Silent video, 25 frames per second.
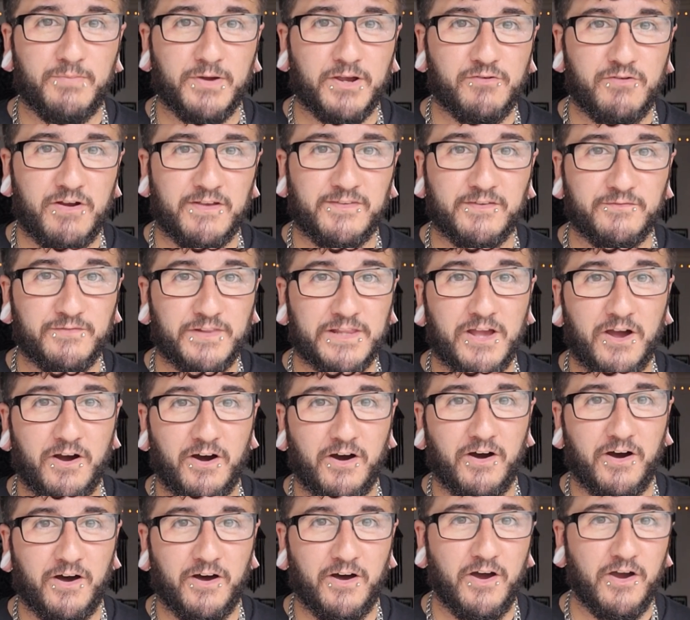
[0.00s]
progressively
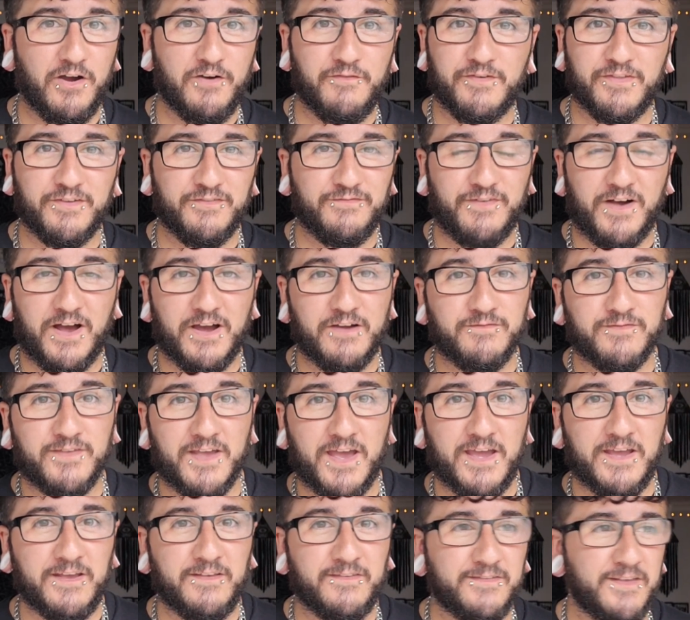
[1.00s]
hotter over the 5
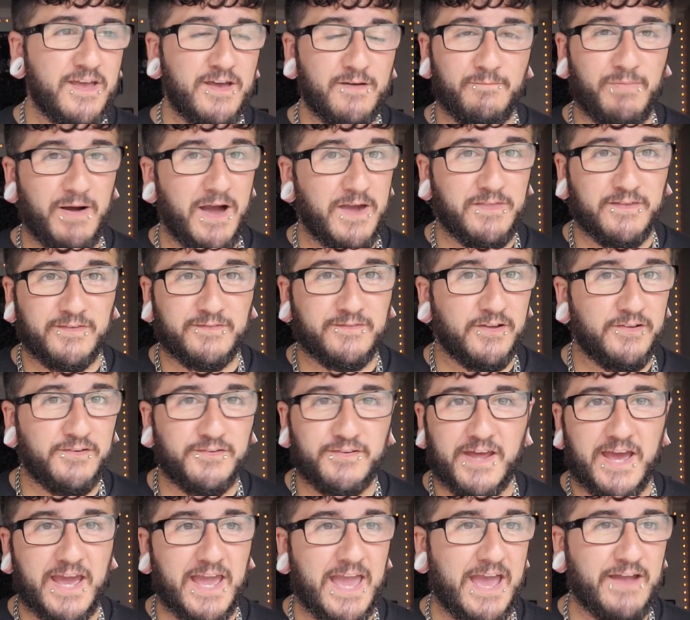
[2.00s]
days. By the
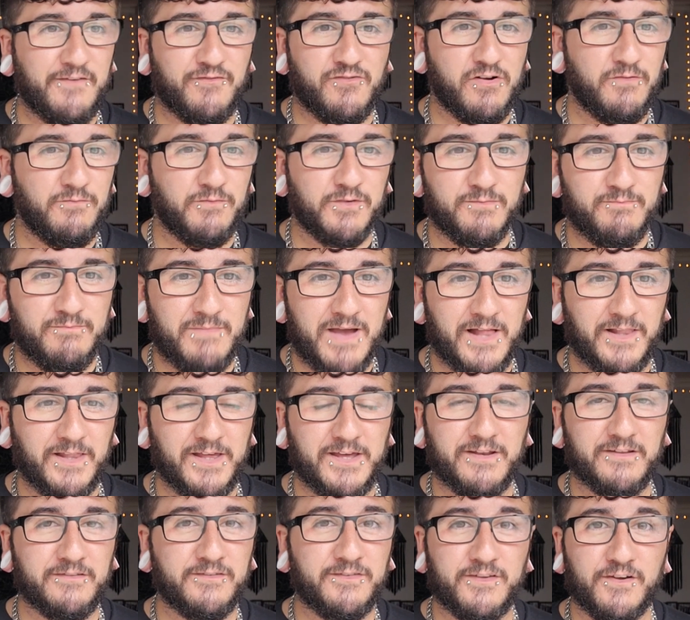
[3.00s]
Sunday, everyone was
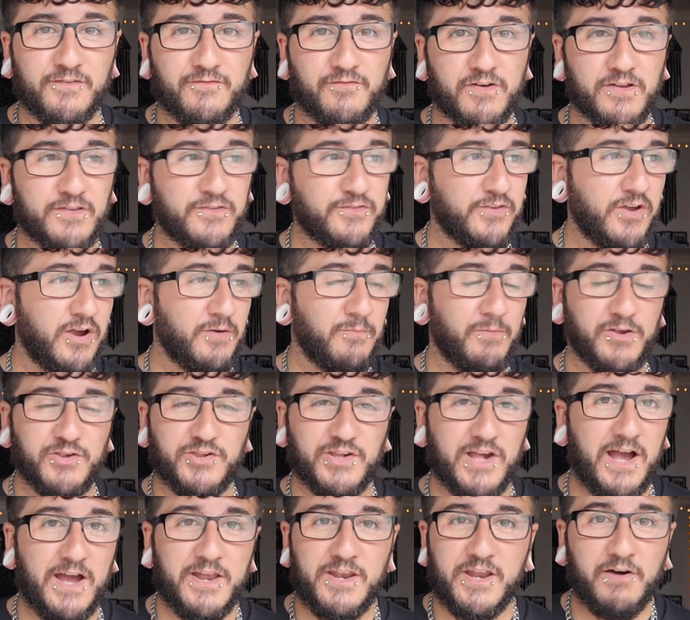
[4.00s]
melting and suffering so
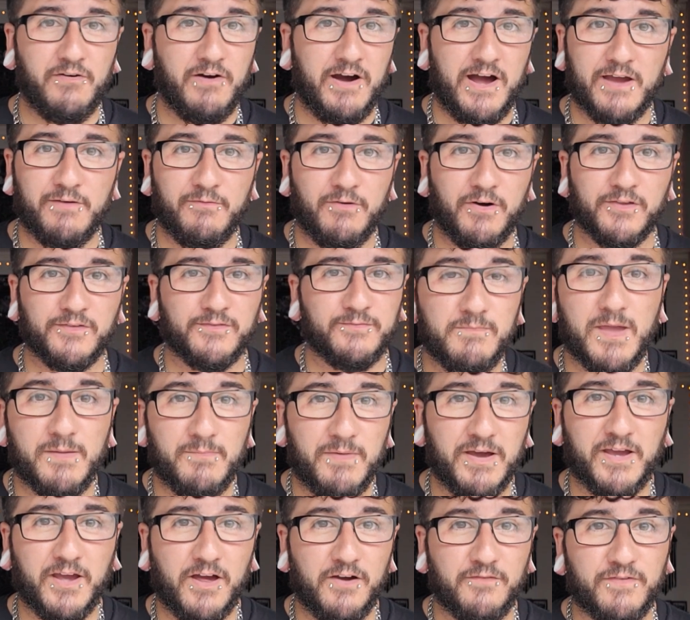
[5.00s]
much. I know I was. Me
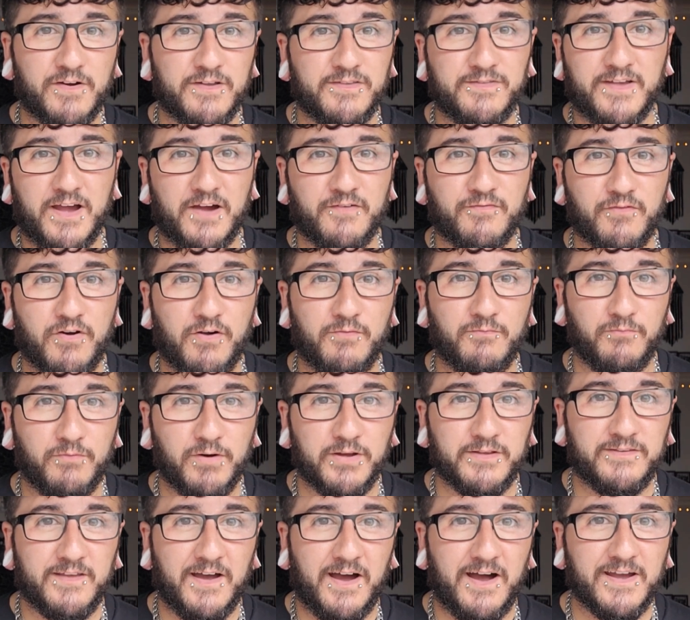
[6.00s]
and my girlfriend Saffron
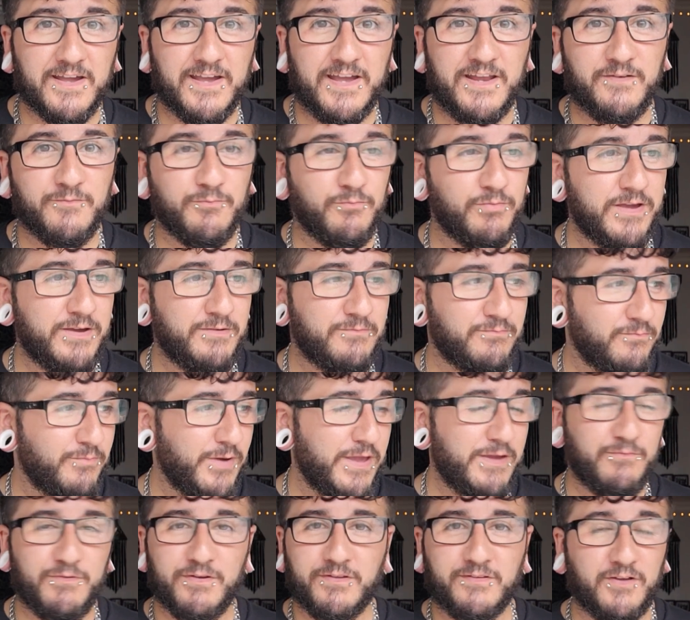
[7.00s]
were dying.
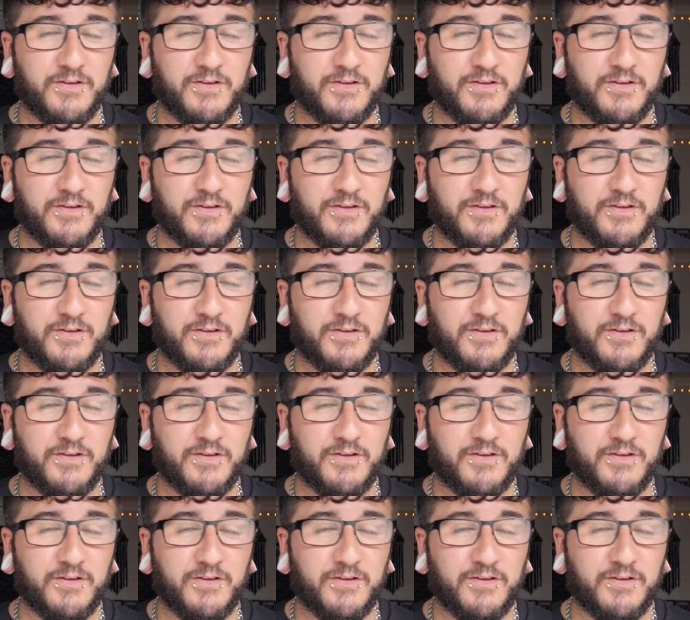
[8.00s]
We were